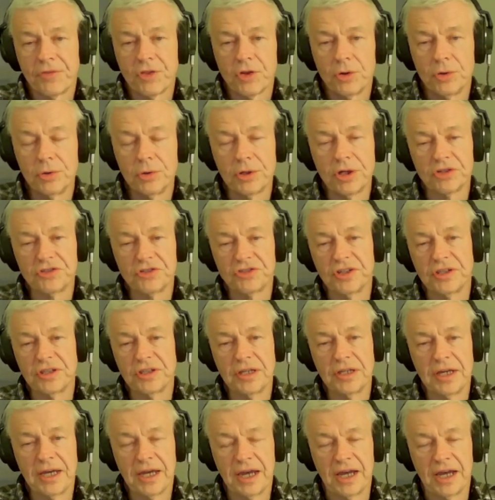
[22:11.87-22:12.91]
Who gets it in
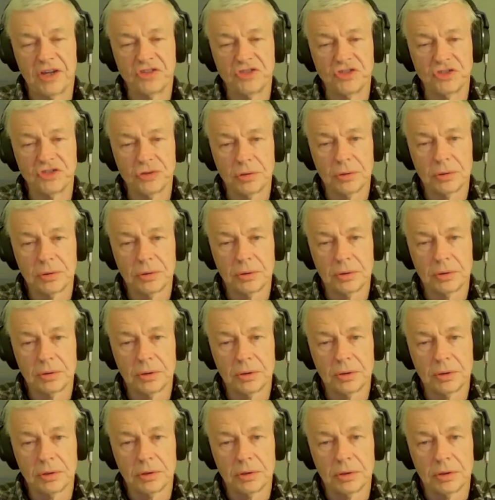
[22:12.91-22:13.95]
the ass?
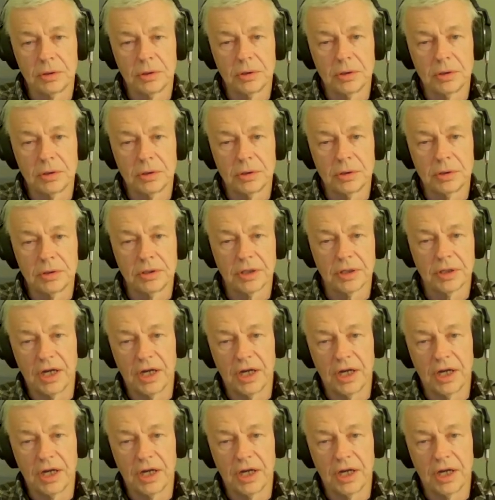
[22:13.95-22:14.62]
The